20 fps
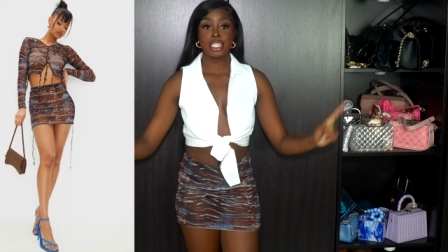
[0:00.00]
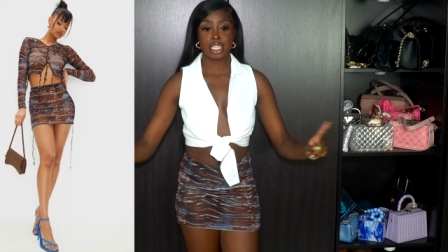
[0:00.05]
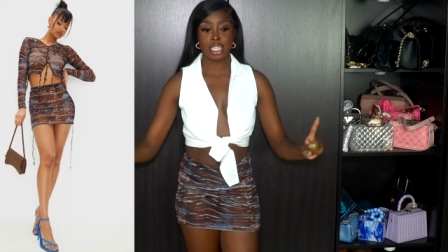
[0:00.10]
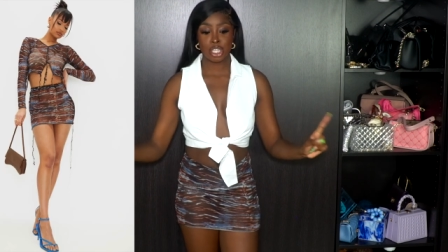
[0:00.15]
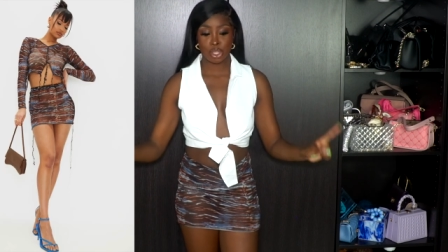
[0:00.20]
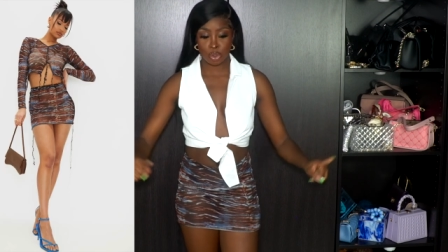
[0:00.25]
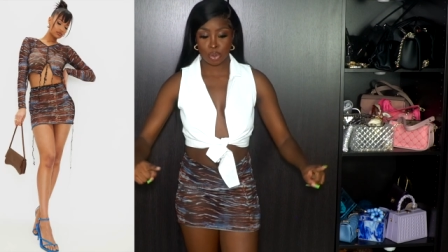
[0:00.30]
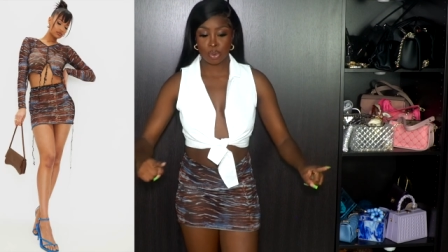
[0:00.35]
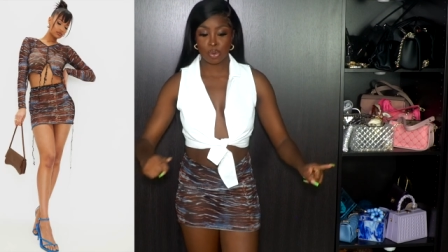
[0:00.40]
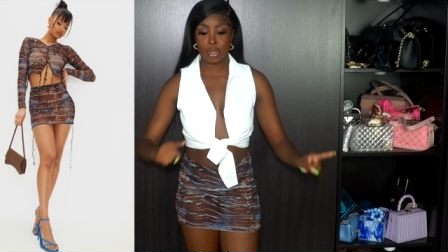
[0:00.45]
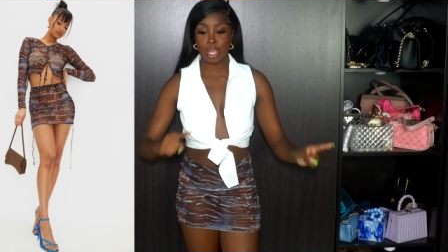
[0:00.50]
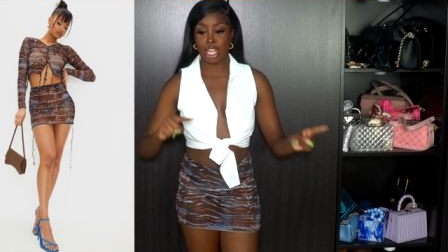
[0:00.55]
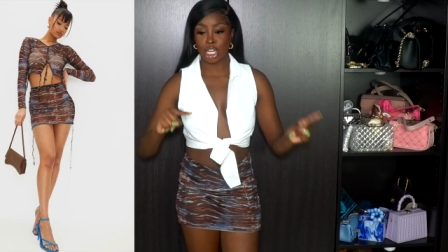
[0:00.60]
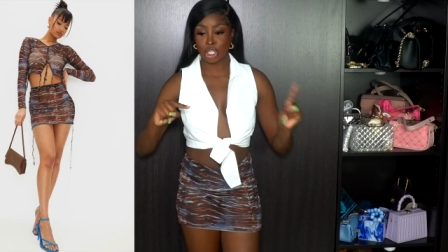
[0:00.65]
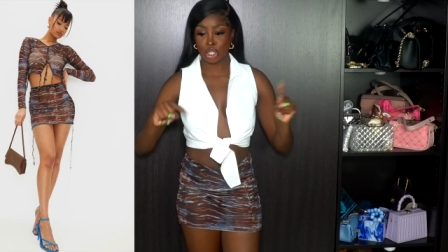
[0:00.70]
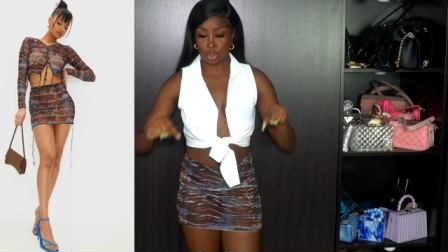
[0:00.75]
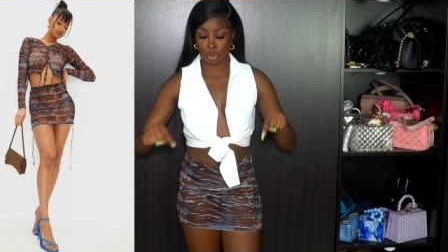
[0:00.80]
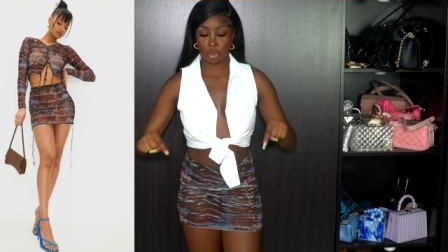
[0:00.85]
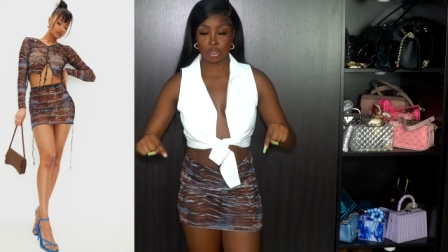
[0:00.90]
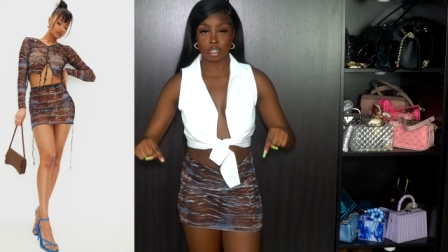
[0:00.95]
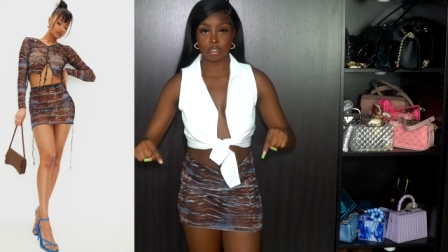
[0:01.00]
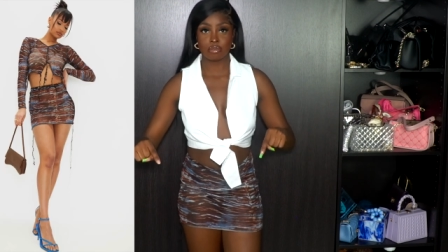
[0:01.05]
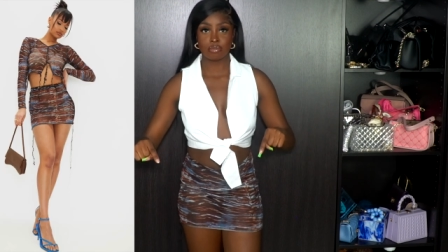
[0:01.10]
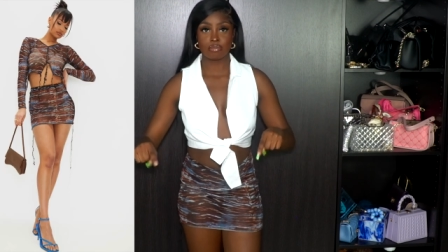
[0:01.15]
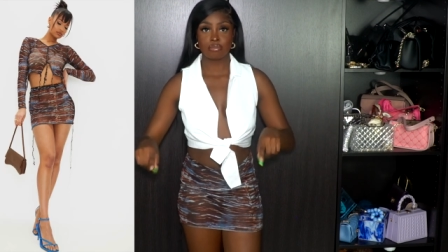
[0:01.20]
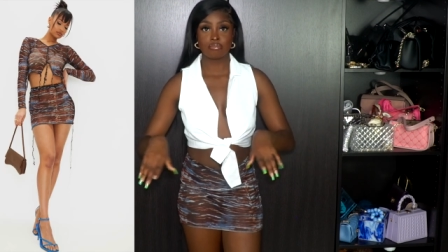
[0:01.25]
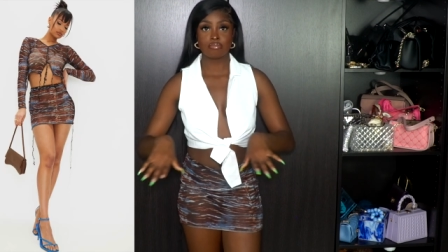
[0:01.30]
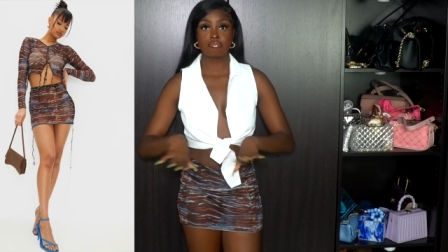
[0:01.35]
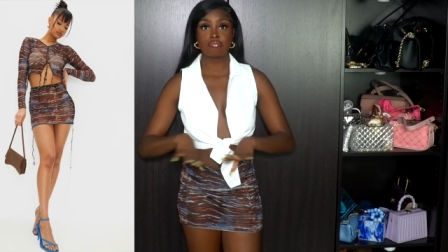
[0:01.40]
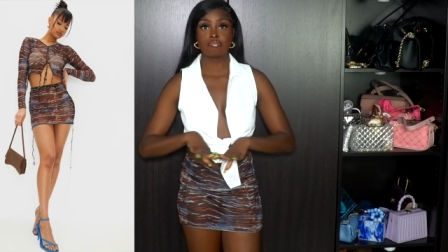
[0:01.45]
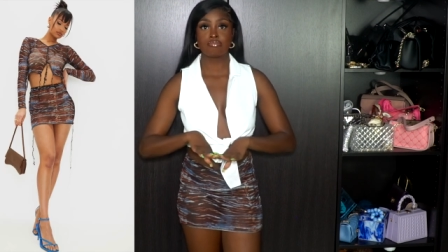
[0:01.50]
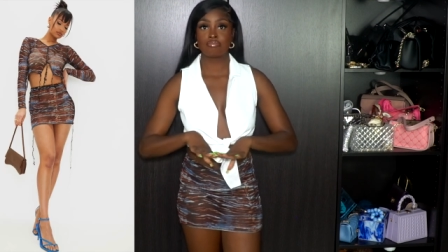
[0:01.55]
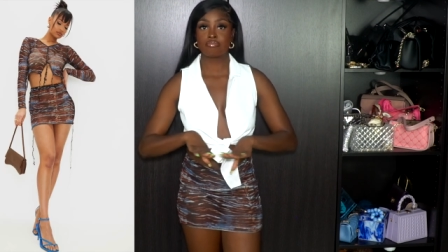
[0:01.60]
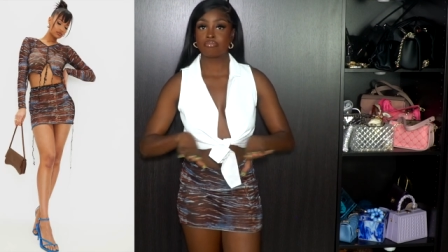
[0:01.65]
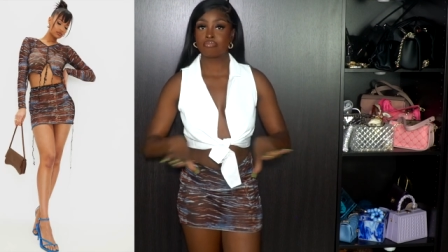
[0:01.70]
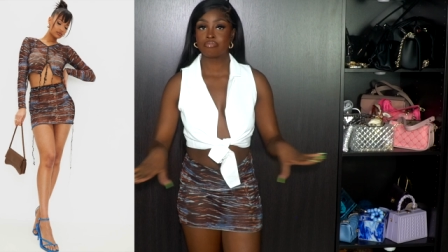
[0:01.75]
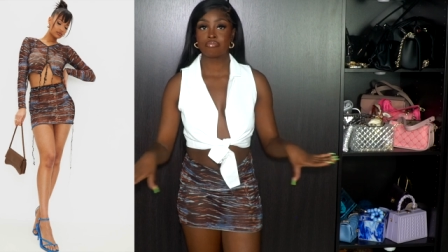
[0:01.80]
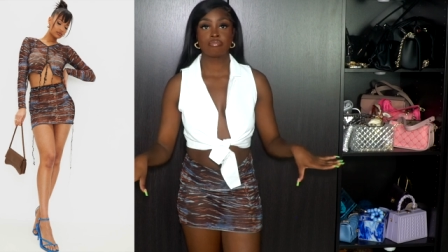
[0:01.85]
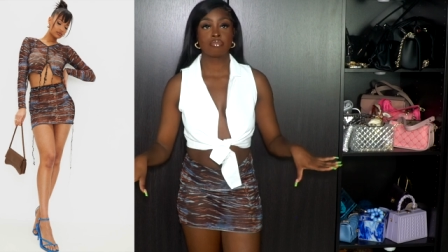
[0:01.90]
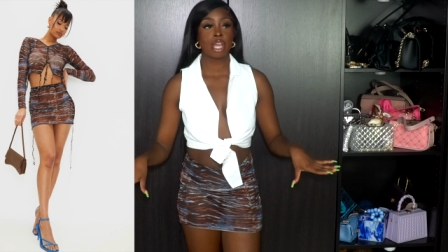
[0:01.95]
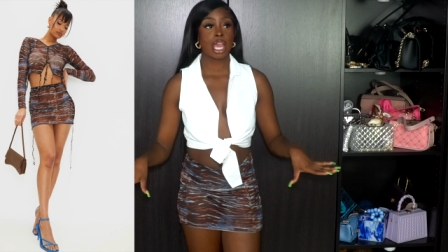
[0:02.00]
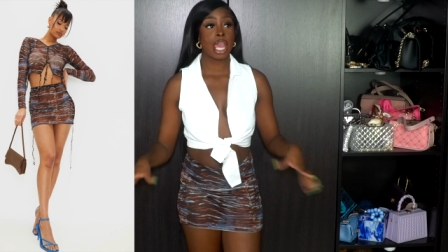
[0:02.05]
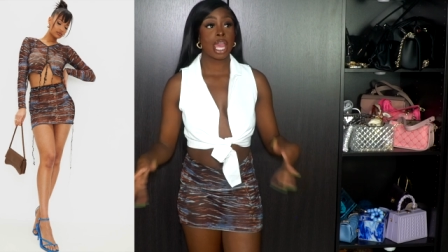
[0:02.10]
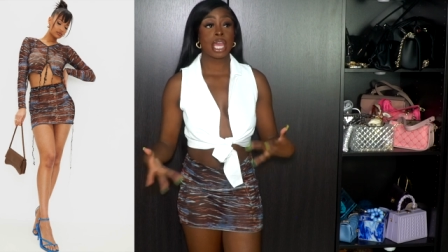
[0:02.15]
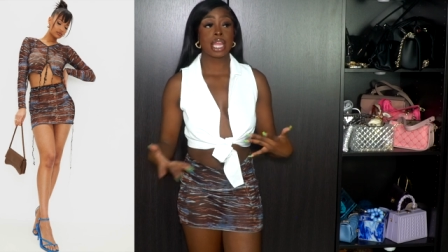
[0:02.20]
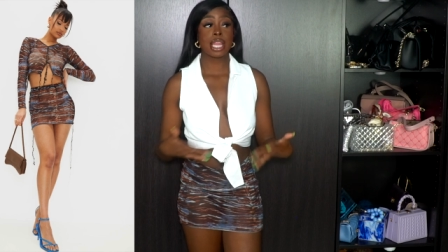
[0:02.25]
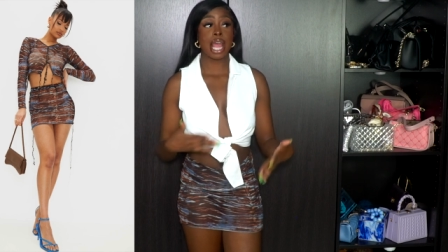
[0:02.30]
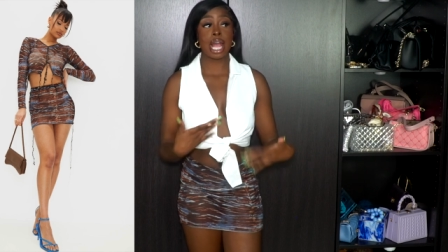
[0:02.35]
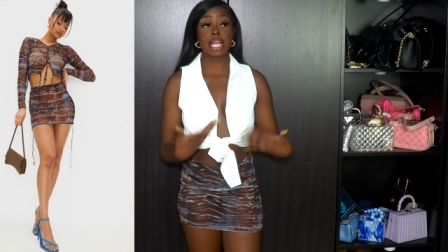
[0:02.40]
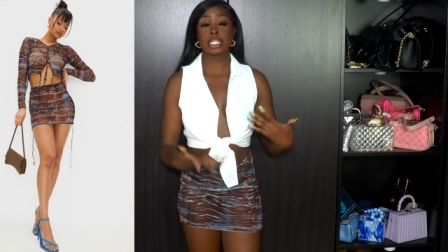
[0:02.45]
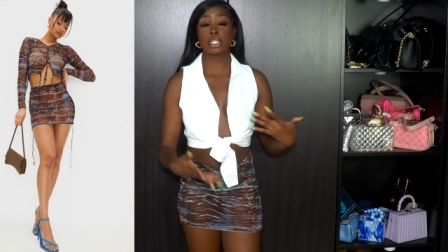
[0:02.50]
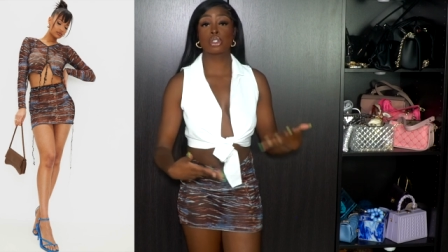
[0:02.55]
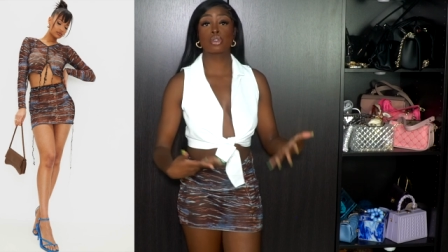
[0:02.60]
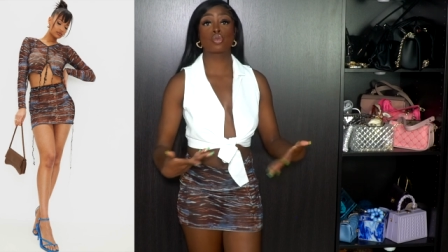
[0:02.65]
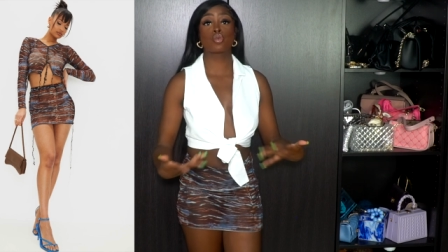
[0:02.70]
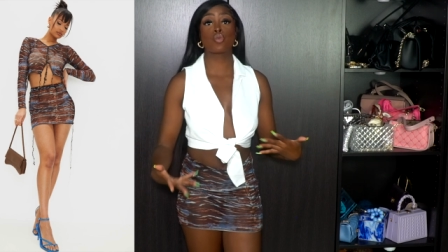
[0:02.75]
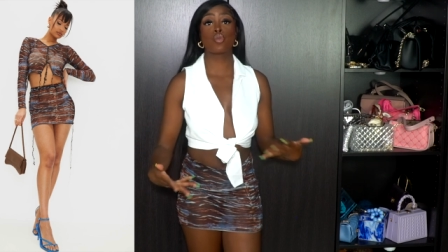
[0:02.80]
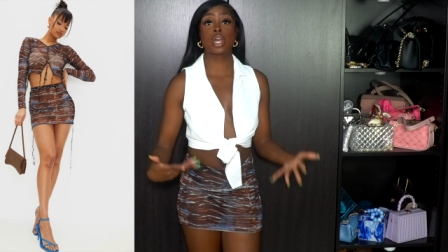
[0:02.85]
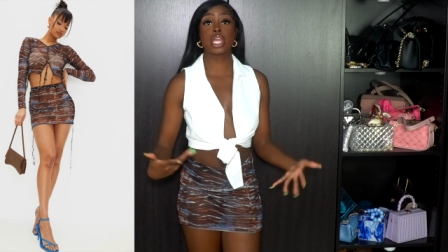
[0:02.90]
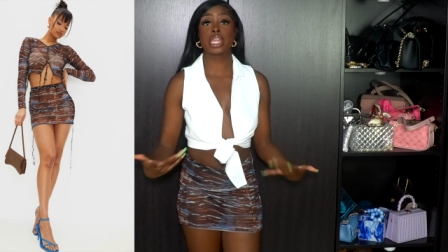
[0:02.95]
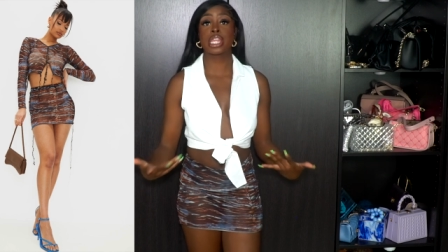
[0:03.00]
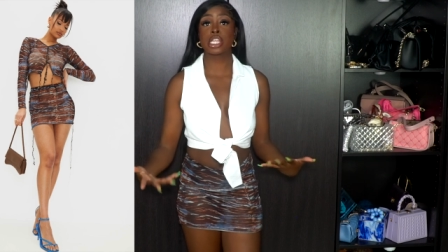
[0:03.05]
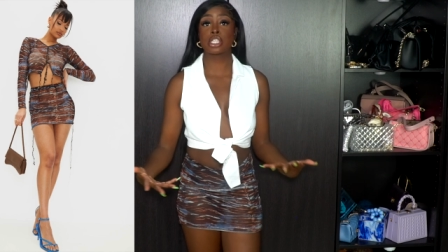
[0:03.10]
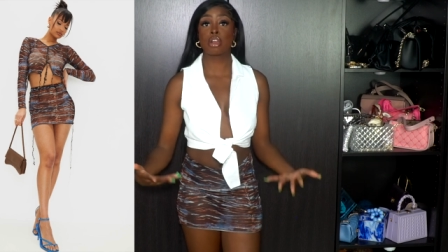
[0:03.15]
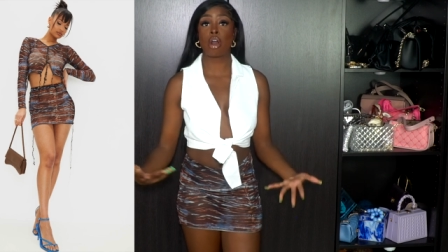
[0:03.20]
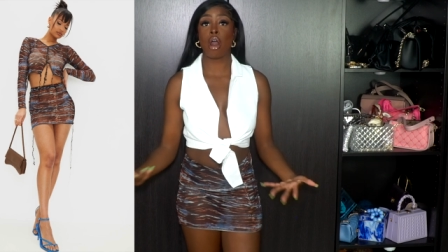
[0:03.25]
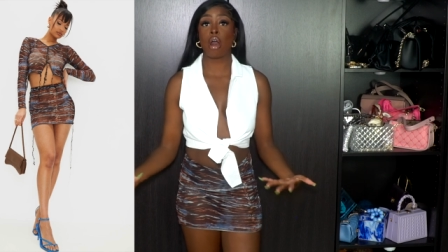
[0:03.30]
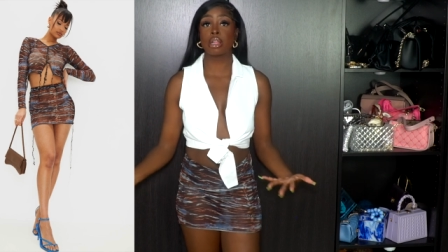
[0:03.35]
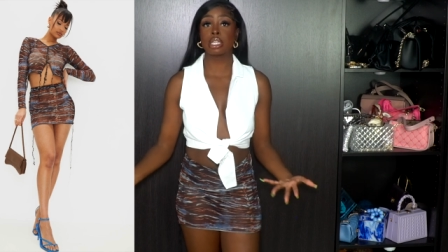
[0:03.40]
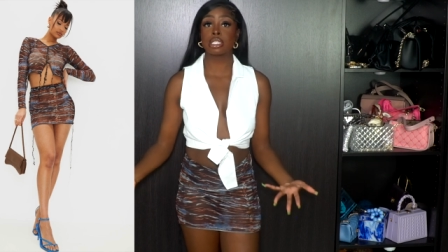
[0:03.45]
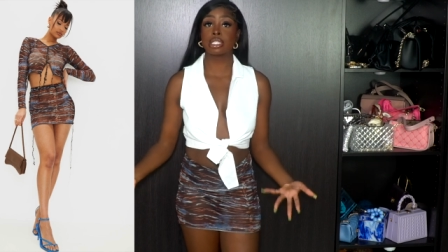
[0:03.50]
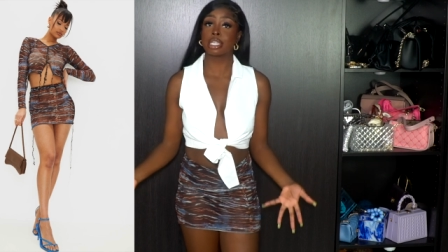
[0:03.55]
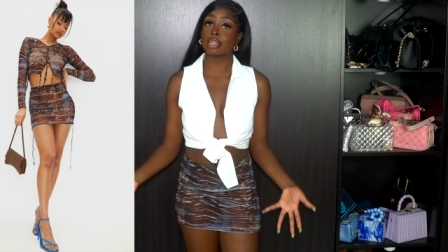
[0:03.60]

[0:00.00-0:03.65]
See-through and short. That's what this haul